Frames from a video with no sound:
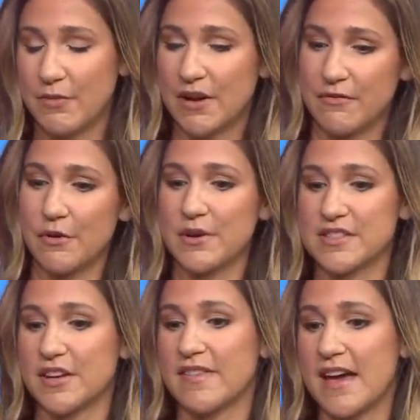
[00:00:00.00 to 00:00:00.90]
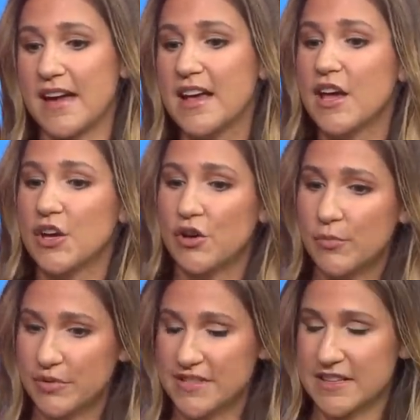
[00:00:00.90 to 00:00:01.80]
kind of focused on that, it could
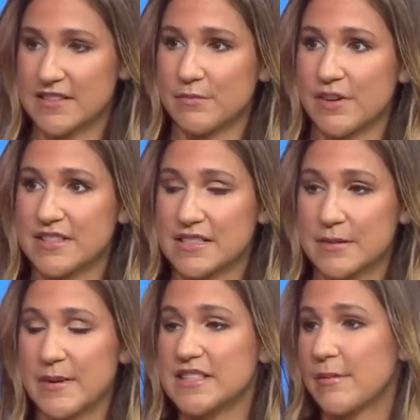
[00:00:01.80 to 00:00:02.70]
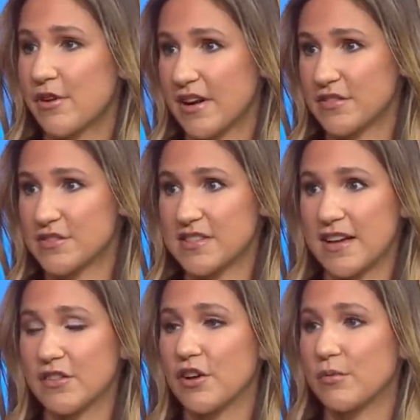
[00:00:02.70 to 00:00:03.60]
present some risks. But Democrats are
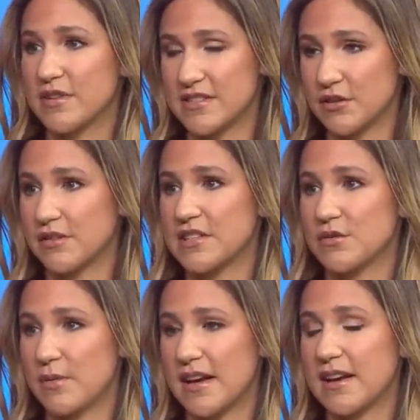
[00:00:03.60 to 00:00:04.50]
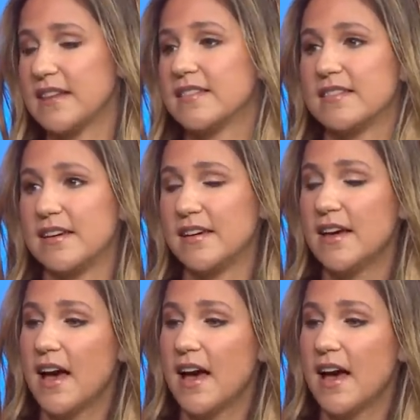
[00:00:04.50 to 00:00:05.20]
saying, look, we still need to wait and see